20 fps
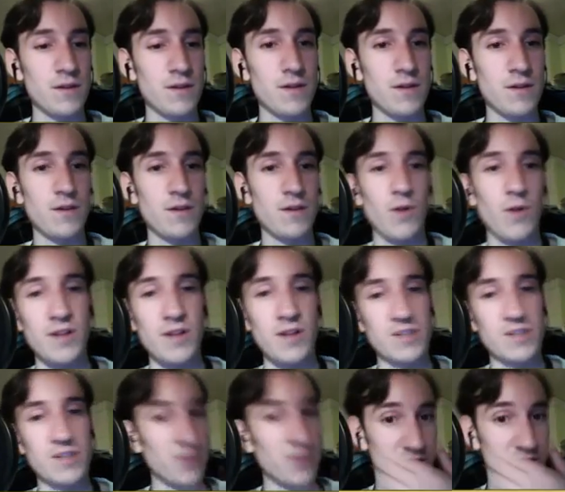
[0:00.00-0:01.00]
Well, as
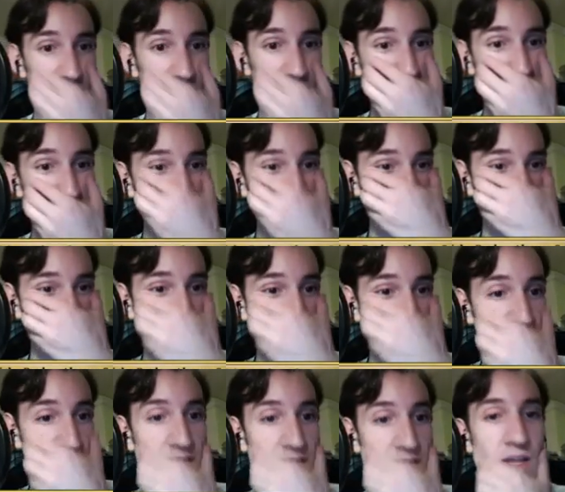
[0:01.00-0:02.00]
close to immortal as we can get.
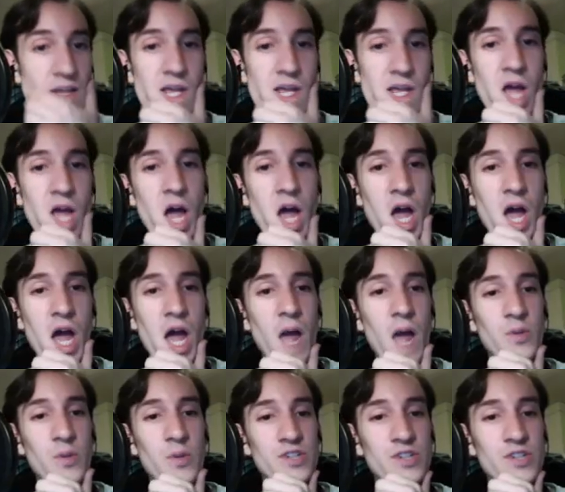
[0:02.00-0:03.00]
I'll put
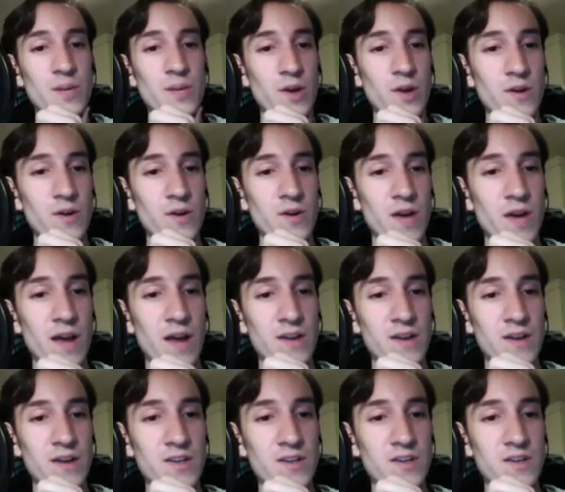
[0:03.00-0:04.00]
your name on here. I
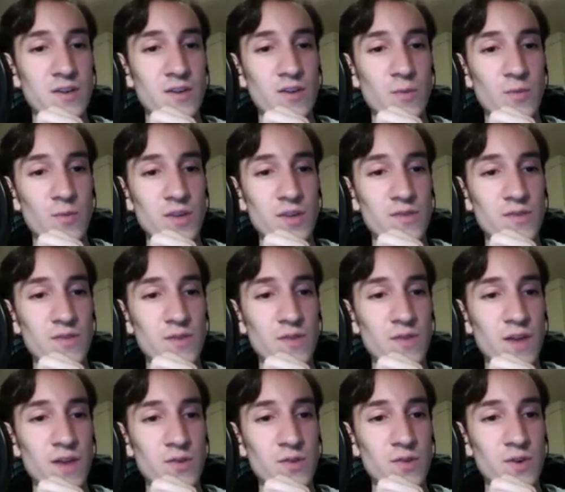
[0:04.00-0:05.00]
don't believe you've ever
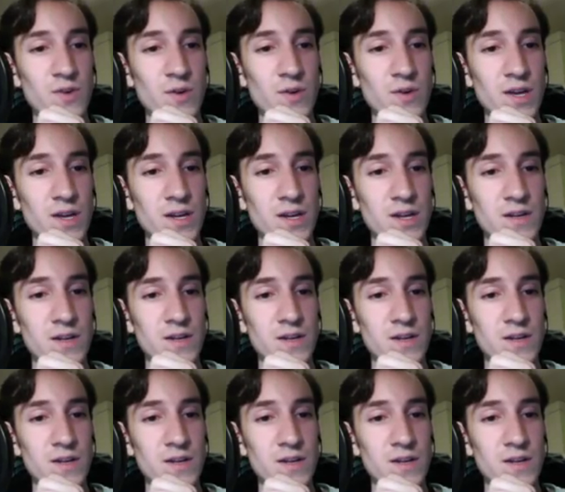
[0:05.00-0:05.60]
donated.